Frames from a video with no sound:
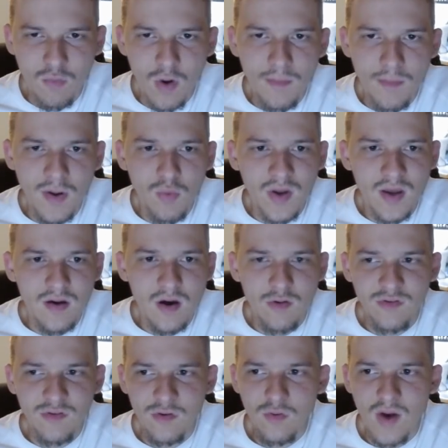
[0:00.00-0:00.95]
Roby we could go
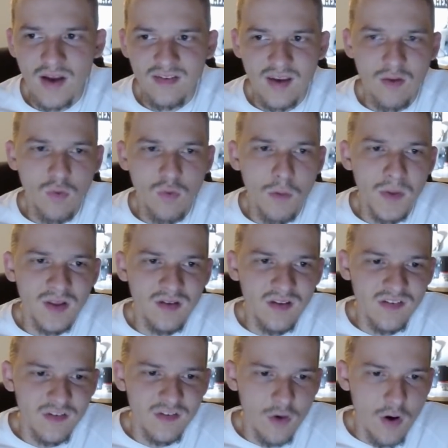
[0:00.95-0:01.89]
to. Isaiah Roby did
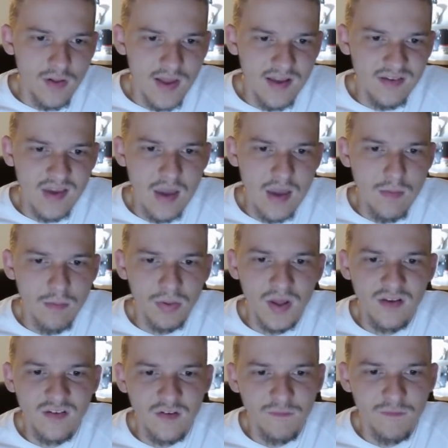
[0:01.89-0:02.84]
start last game in
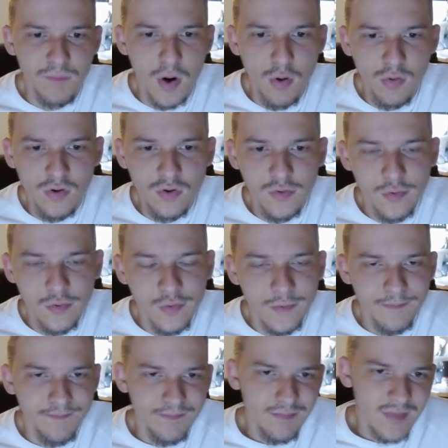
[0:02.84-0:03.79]
place of Poku.
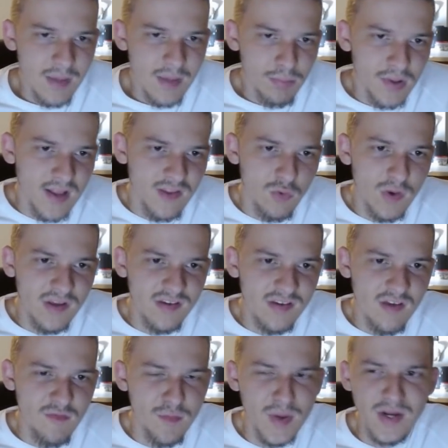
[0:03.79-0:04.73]
He played
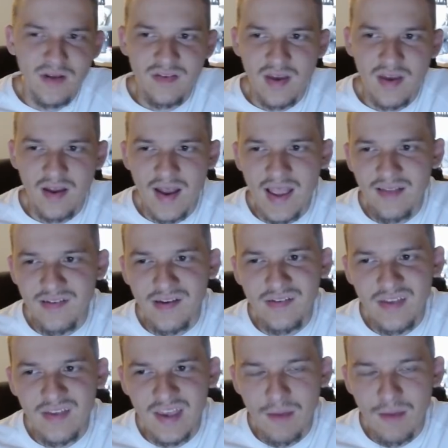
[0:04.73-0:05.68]
27 minutes, had 18
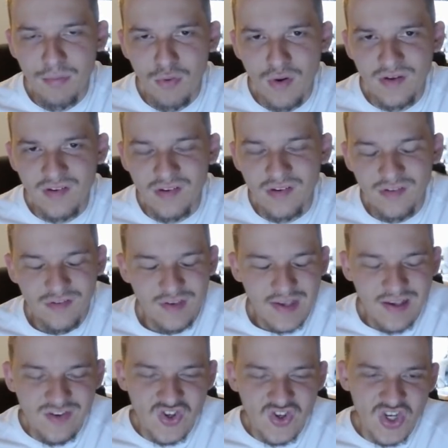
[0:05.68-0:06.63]
DK points. He's
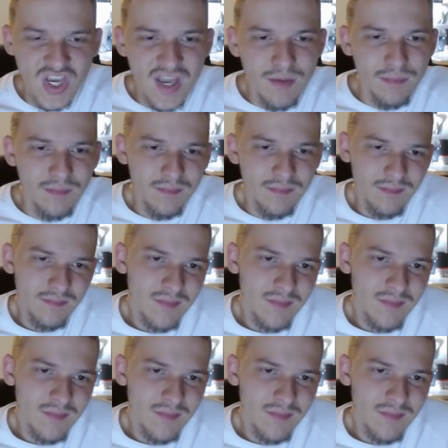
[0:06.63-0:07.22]
he's cheap.